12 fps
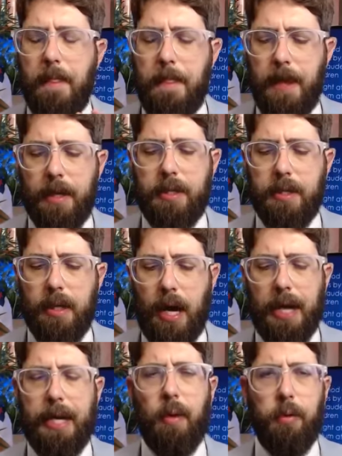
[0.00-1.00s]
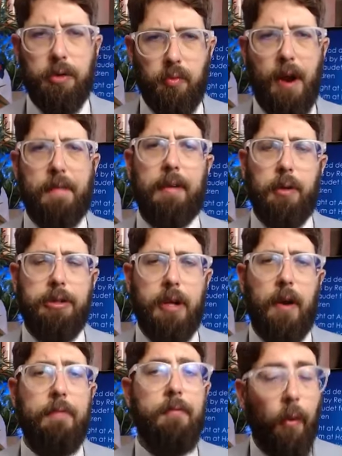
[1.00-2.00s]
This idea was
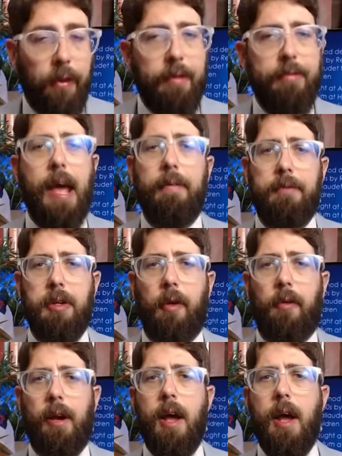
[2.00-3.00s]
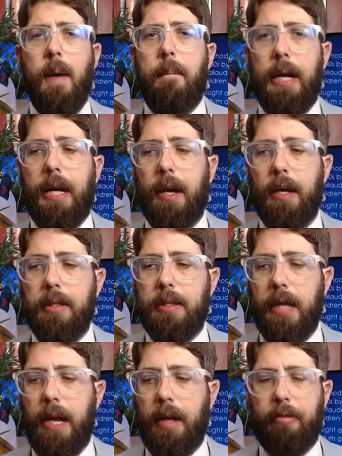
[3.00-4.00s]
revolutionary for these deaf children,
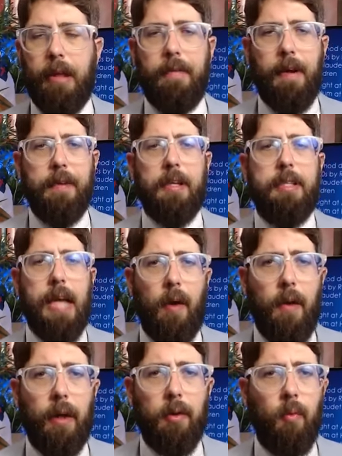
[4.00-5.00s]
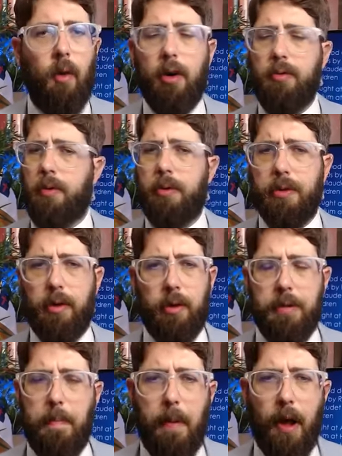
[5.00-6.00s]
because instead of having to sound out the words, which was of
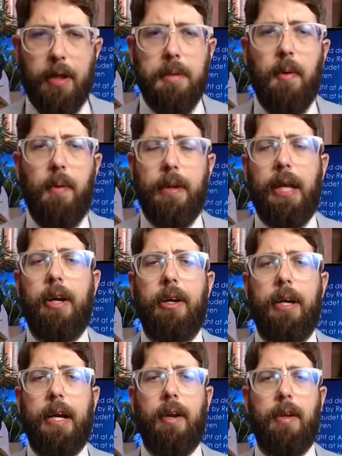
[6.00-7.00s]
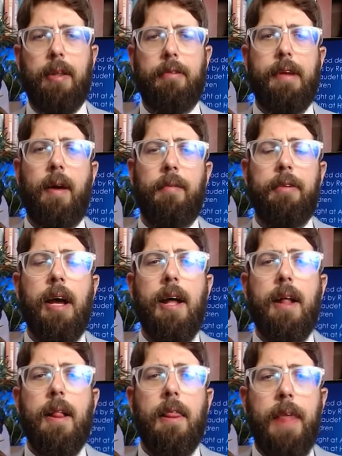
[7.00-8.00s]
course impossible when they couldn't hear the sounds,
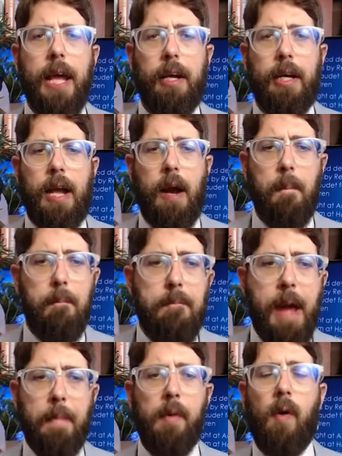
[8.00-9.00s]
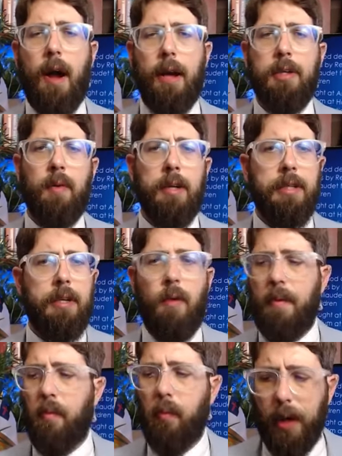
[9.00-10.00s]
they could now memorize words.
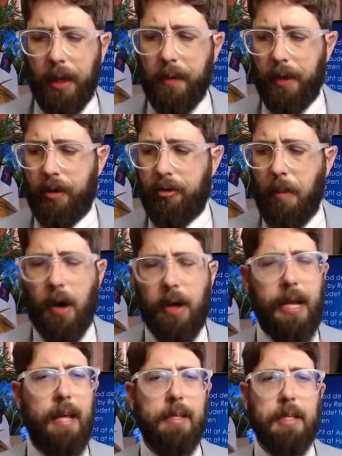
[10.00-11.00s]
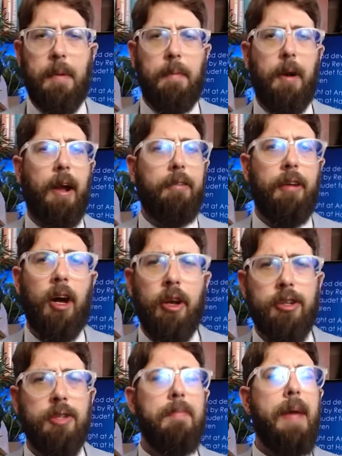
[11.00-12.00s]
And really, really smart kids can memorize
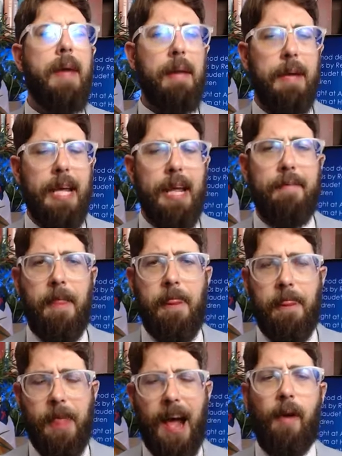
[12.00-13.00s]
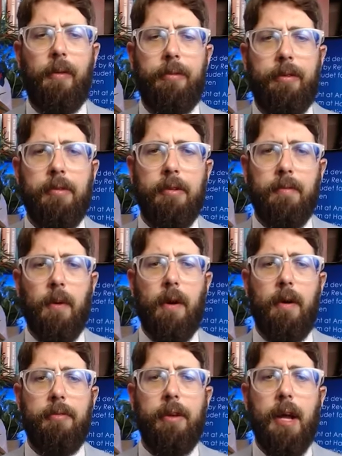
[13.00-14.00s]
hundreds, maybe even thousands of
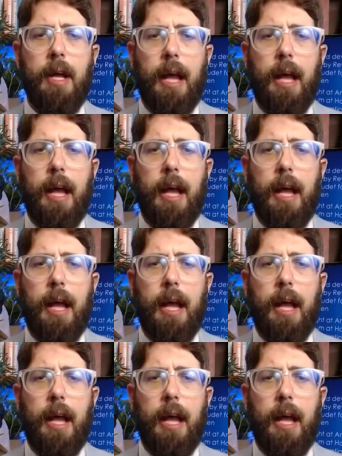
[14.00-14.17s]
words.